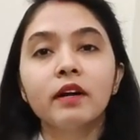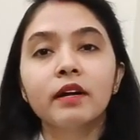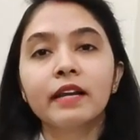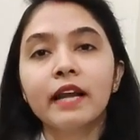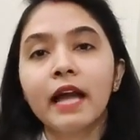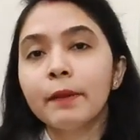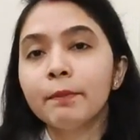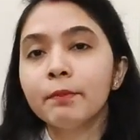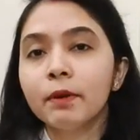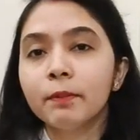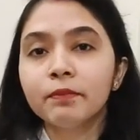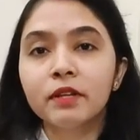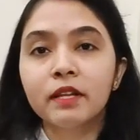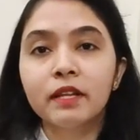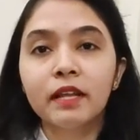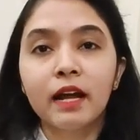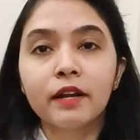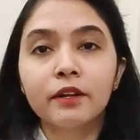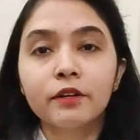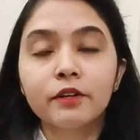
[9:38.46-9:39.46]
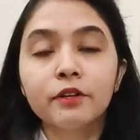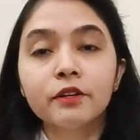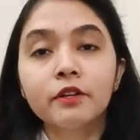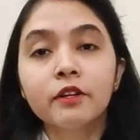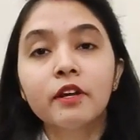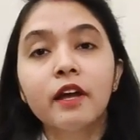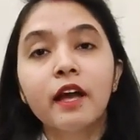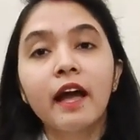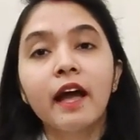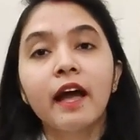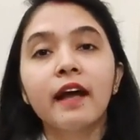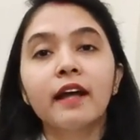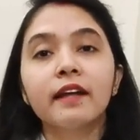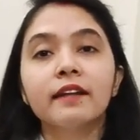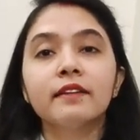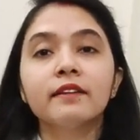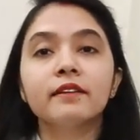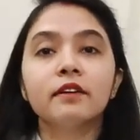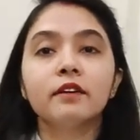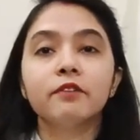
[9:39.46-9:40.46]
climb up the ladder
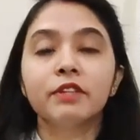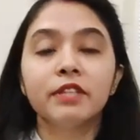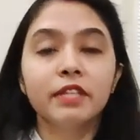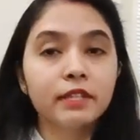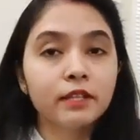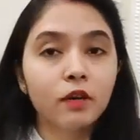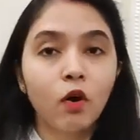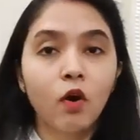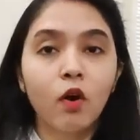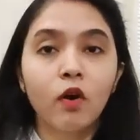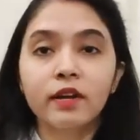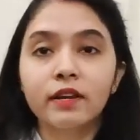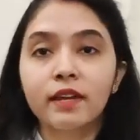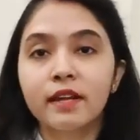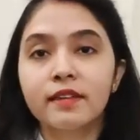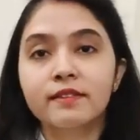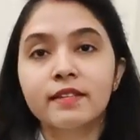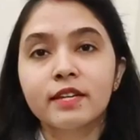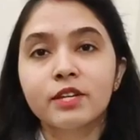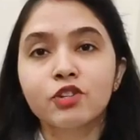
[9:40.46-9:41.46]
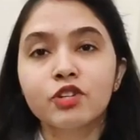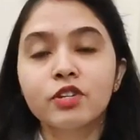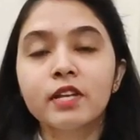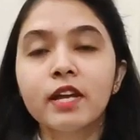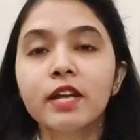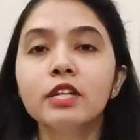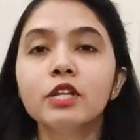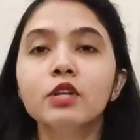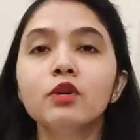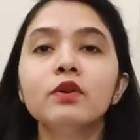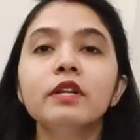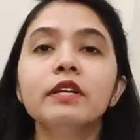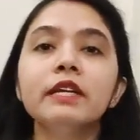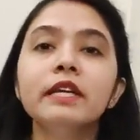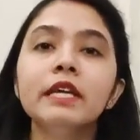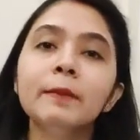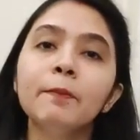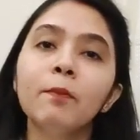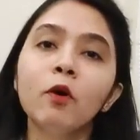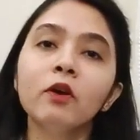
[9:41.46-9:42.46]
and within the organization, and you will
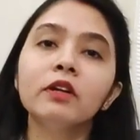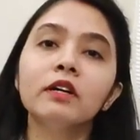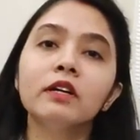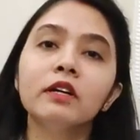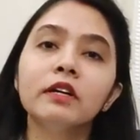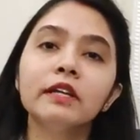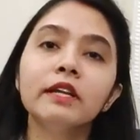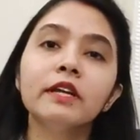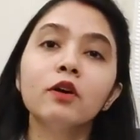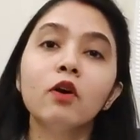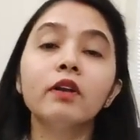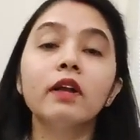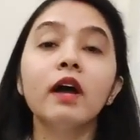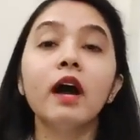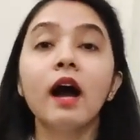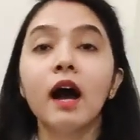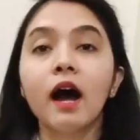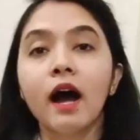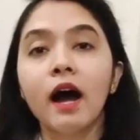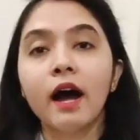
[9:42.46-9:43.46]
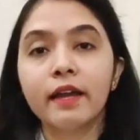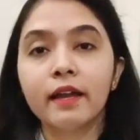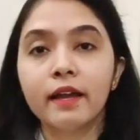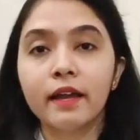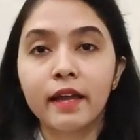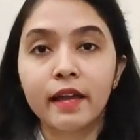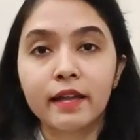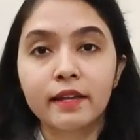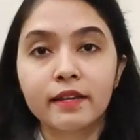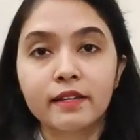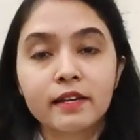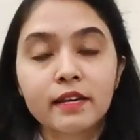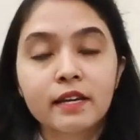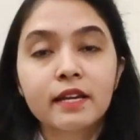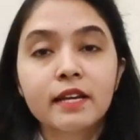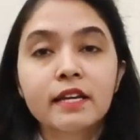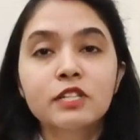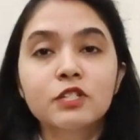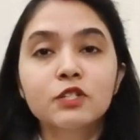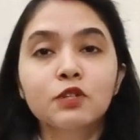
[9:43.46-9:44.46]
keep on earning on a higher end.
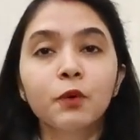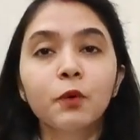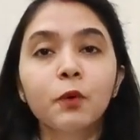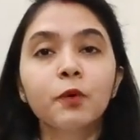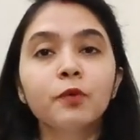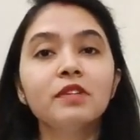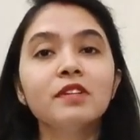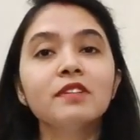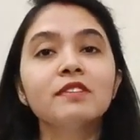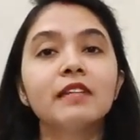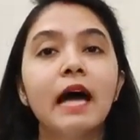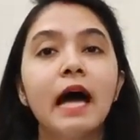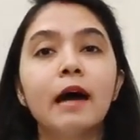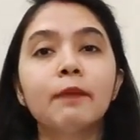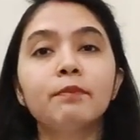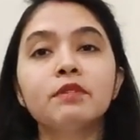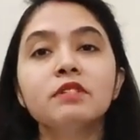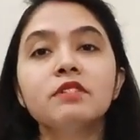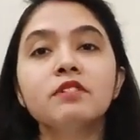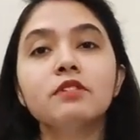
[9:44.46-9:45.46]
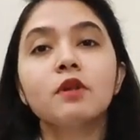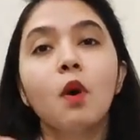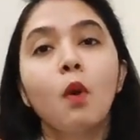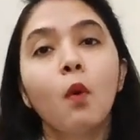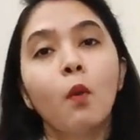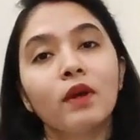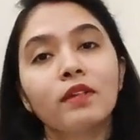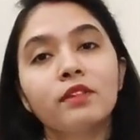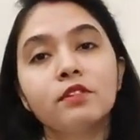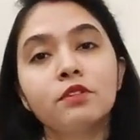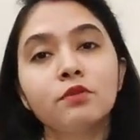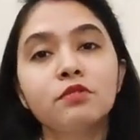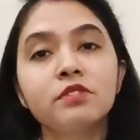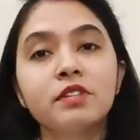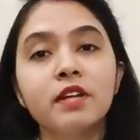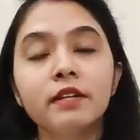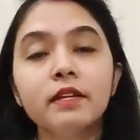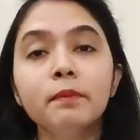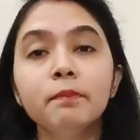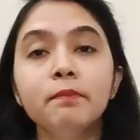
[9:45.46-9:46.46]
So this happens once you
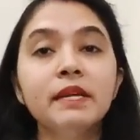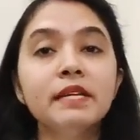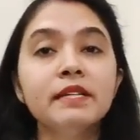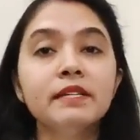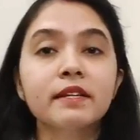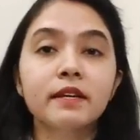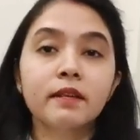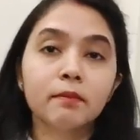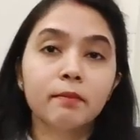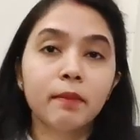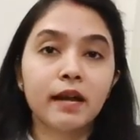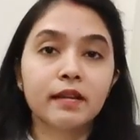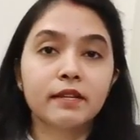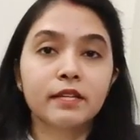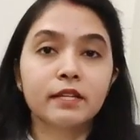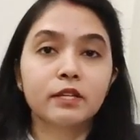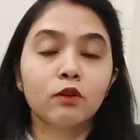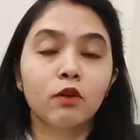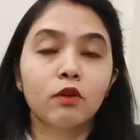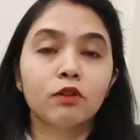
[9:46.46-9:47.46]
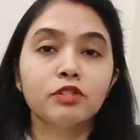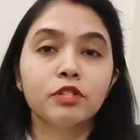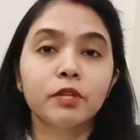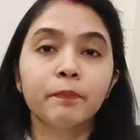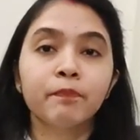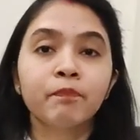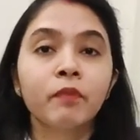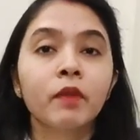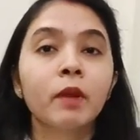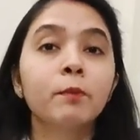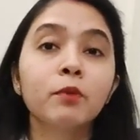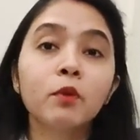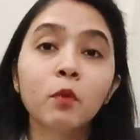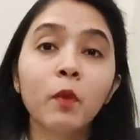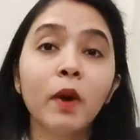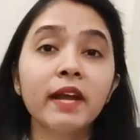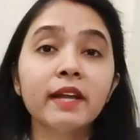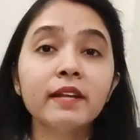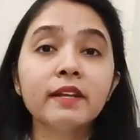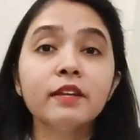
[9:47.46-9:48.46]
study BTech in biotechnology,
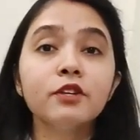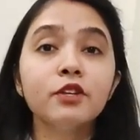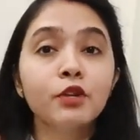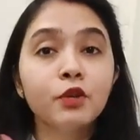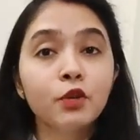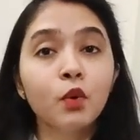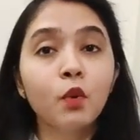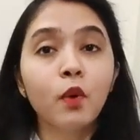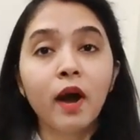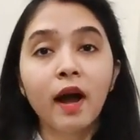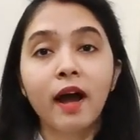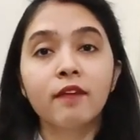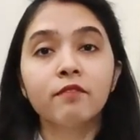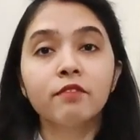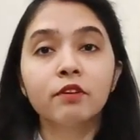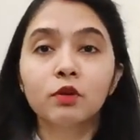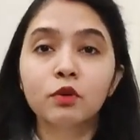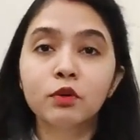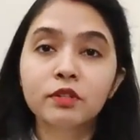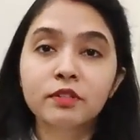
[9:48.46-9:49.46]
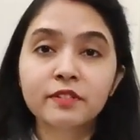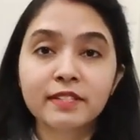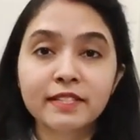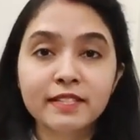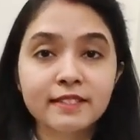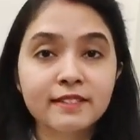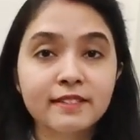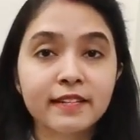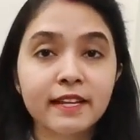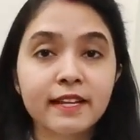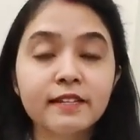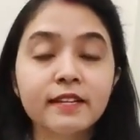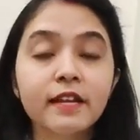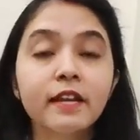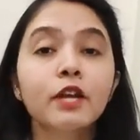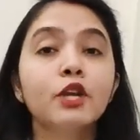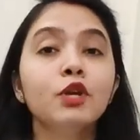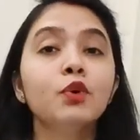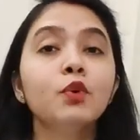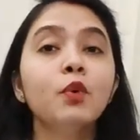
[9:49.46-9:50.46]
provided you have a good skill set,
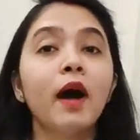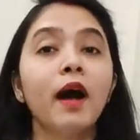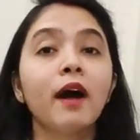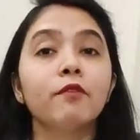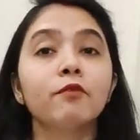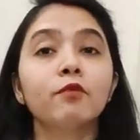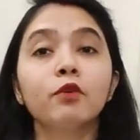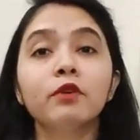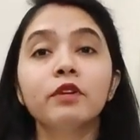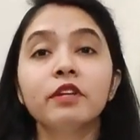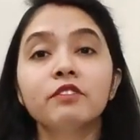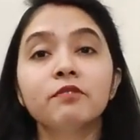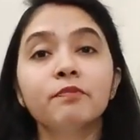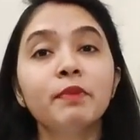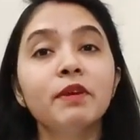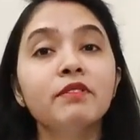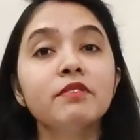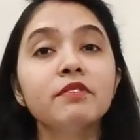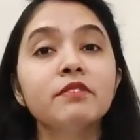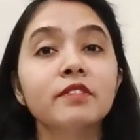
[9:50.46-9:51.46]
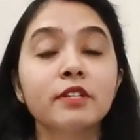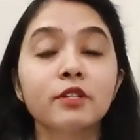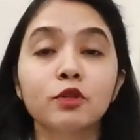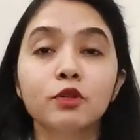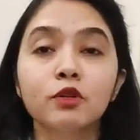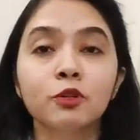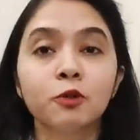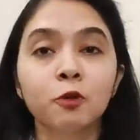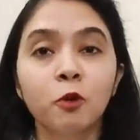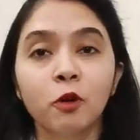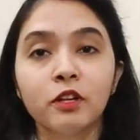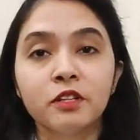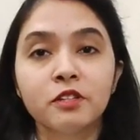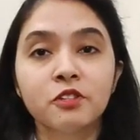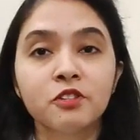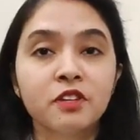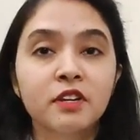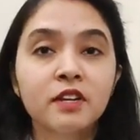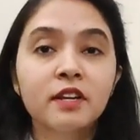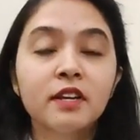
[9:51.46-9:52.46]
you have good experience and good
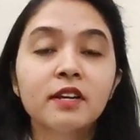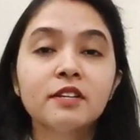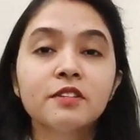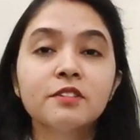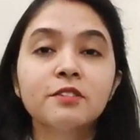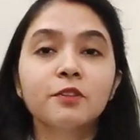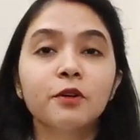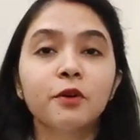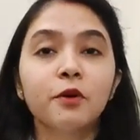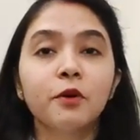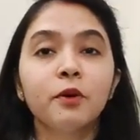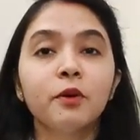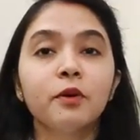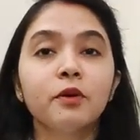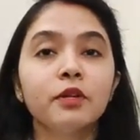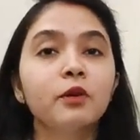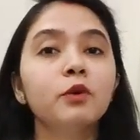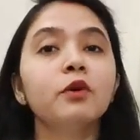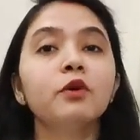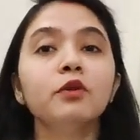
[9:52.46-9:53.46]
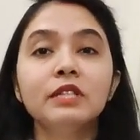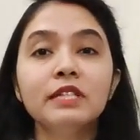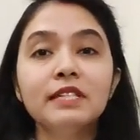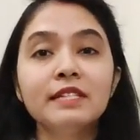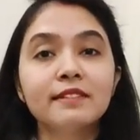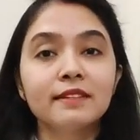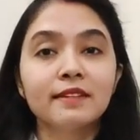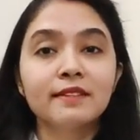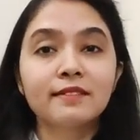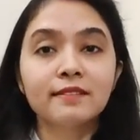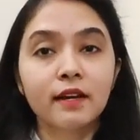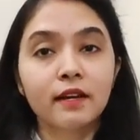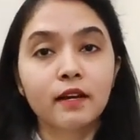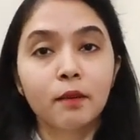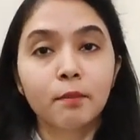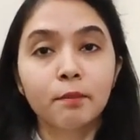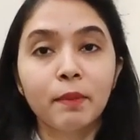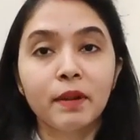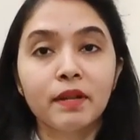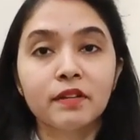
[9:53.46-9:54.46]
knowledge. So these things are
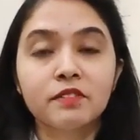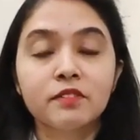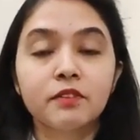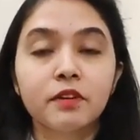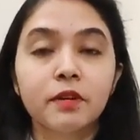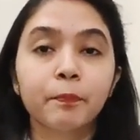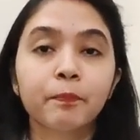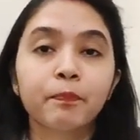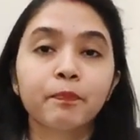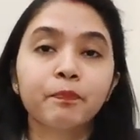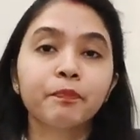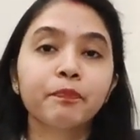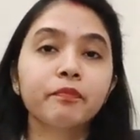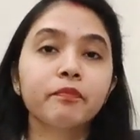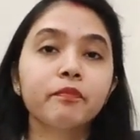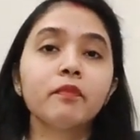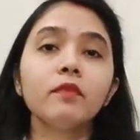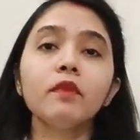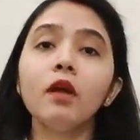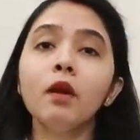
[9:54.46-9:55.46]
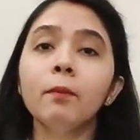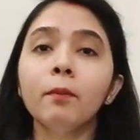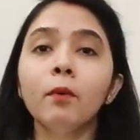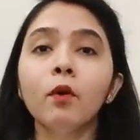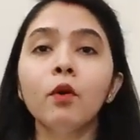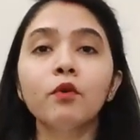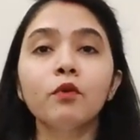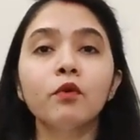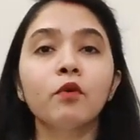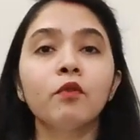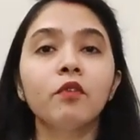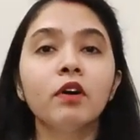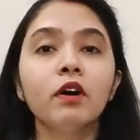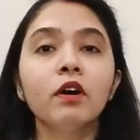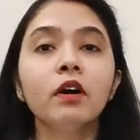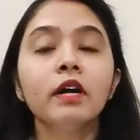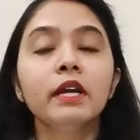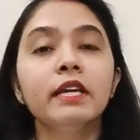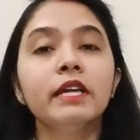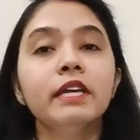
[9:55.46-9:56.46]
compulsory.
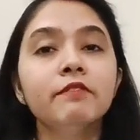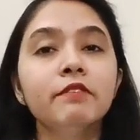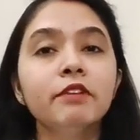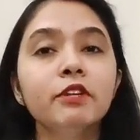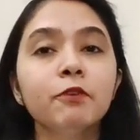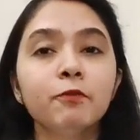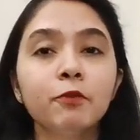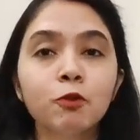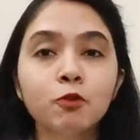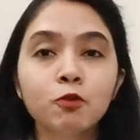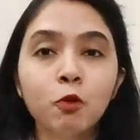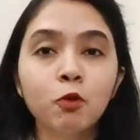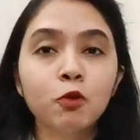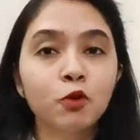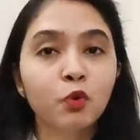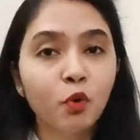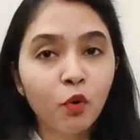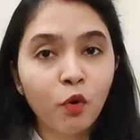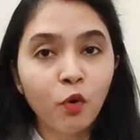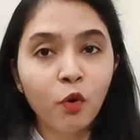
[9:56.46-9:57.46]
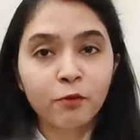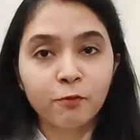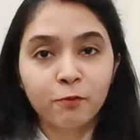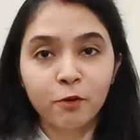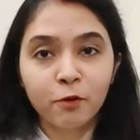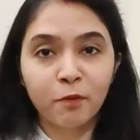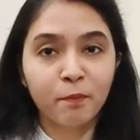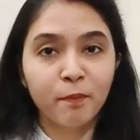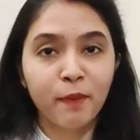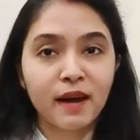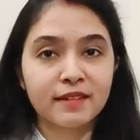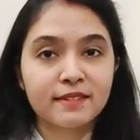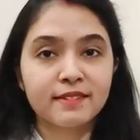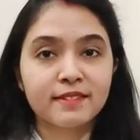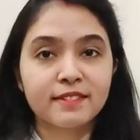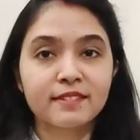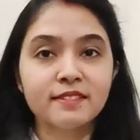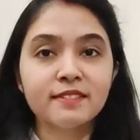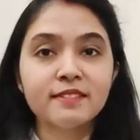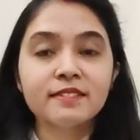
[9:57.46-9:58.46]
Moreover, even if you don't go on for
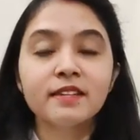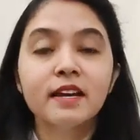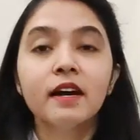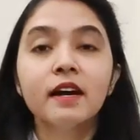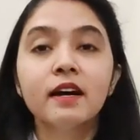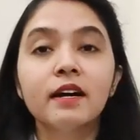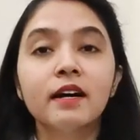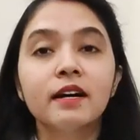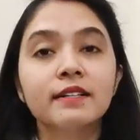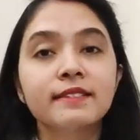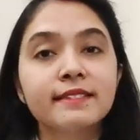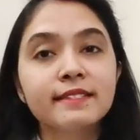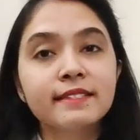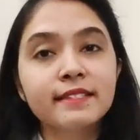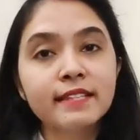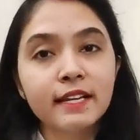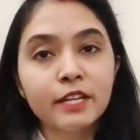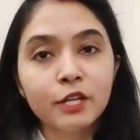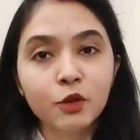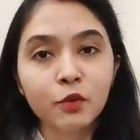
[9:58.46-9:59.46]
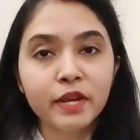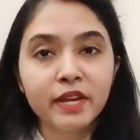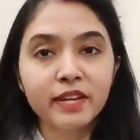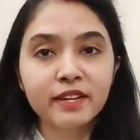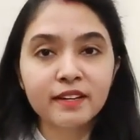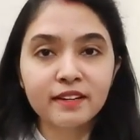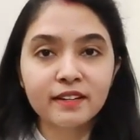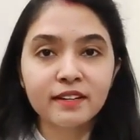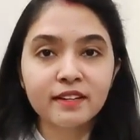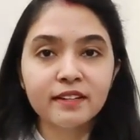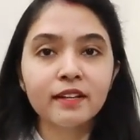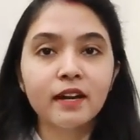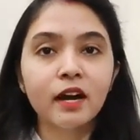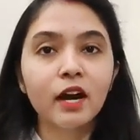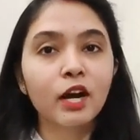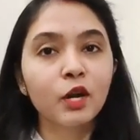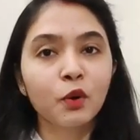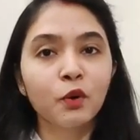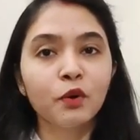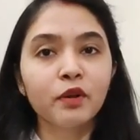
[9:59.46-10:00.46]
masters, still you can earn
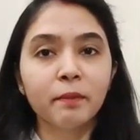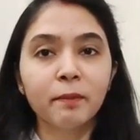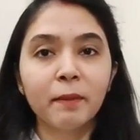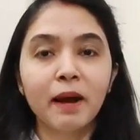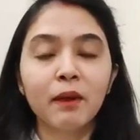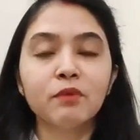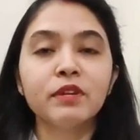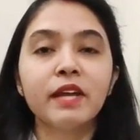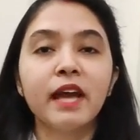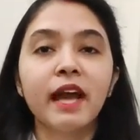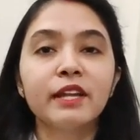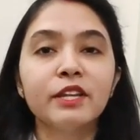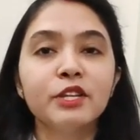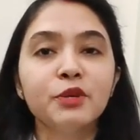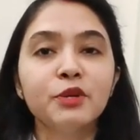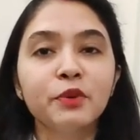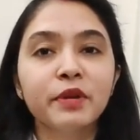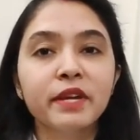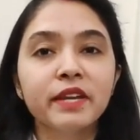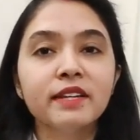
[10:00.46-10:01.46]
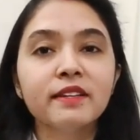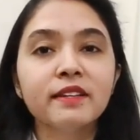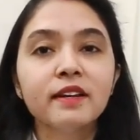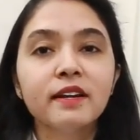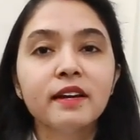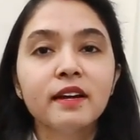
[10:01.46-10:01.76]
a good amount and you can